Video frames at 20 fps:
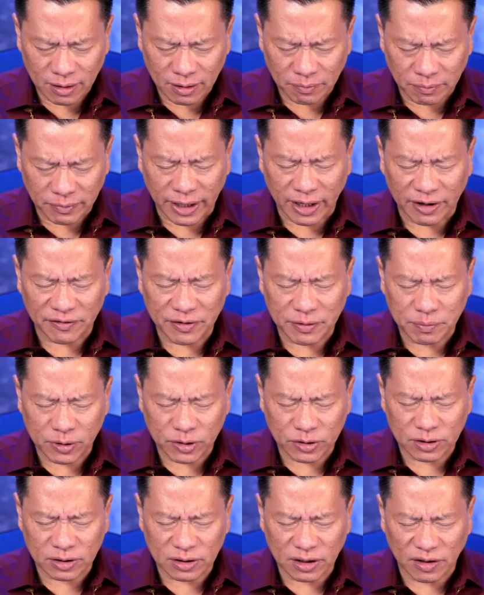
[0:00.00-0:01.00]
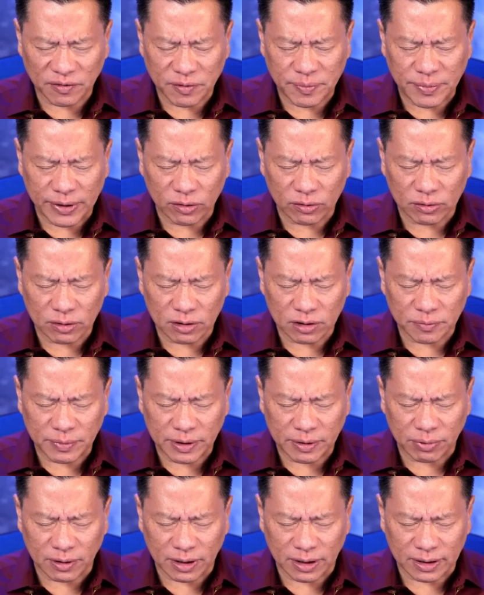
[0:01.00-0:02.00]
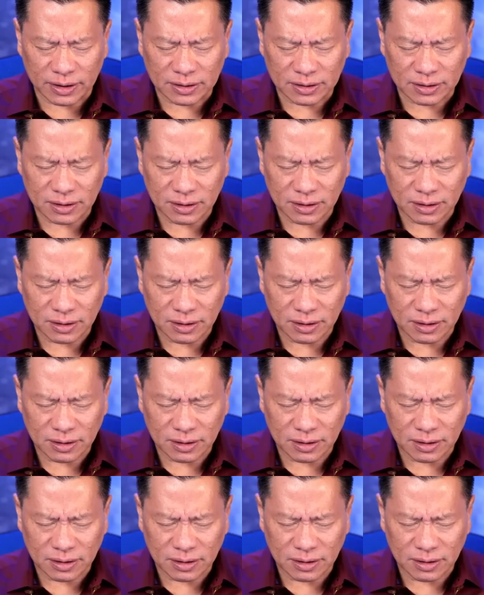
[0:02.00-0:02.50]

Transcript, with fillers: may every person, every being on earth be blessed